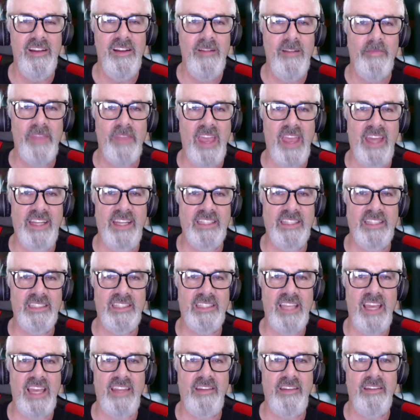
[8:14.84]
and it
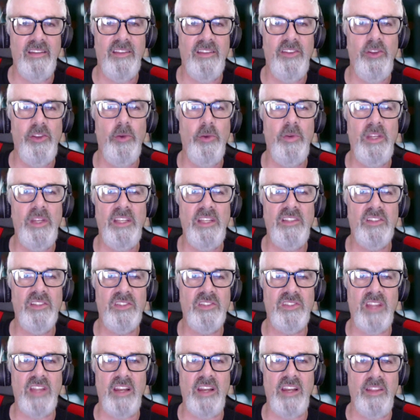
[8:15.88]
said, you need to
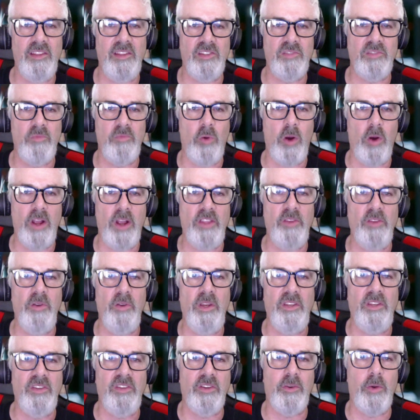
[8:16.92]
study this more and you
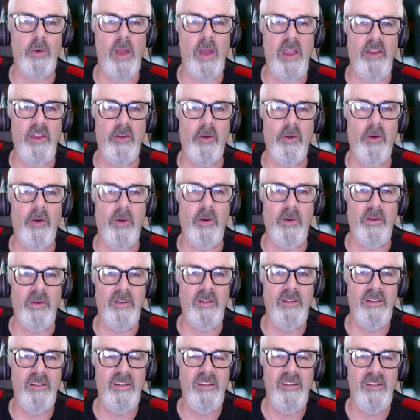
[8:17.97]
need to create your own.
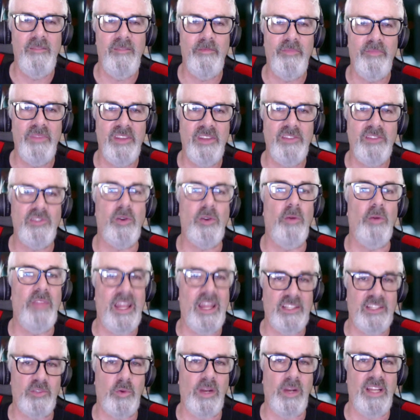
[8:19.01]
So
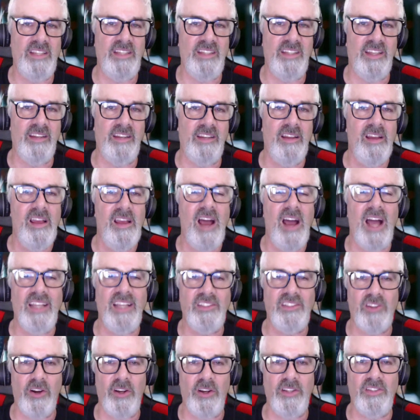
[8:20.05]
that's what I did. I
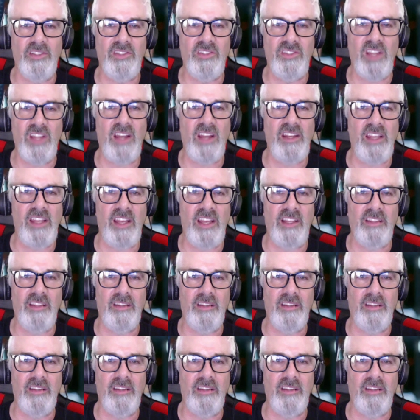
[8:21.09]
started studying